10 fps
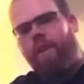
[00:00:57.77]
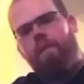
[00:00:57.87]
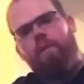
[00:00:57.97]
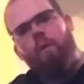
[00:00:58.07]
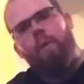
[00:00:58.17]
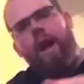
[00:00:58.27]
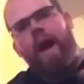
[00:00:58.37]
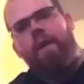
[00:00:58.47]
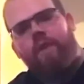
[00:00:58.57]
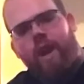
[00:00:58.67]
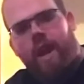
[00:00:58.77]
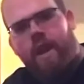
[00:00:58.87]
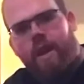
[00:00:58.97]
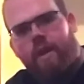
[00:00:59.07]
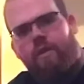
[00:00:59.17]
for what I have today
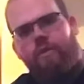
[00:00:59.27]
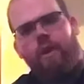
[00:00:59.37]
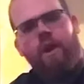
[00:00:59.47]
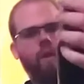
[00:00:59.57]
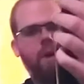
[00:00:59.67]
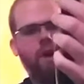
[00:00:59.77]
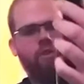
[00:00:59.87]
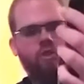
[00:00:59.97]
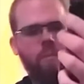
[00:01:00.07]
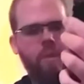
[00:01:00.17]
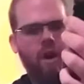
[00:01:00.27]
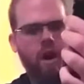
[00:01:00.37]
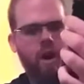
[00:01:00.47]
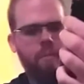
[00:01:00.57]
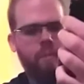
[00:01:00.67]
is from a
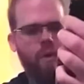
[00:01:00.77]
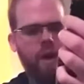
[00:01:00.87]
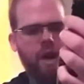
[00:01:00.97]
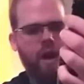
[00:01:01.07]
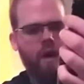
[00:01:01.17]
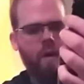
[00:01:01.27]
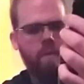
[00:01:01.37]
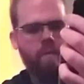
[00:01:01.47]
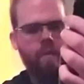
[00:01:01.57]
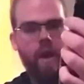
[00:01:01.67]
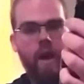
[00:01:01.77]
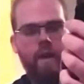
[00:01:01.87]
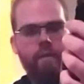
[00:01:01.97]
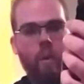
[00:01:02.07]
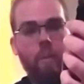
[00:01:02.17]
Shipyard Brewing Co.
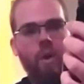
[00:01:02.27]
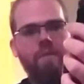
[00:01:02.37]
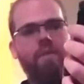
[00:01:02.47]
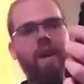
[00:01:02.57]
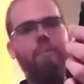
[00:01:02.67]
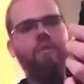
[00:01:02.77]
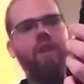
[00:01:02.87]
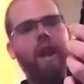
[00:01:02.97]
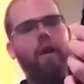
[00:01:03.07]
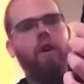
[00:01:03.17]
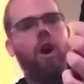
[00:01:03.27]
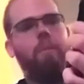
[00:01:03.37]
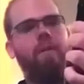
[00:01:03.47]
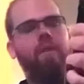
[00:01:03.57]
4.5% alcohol by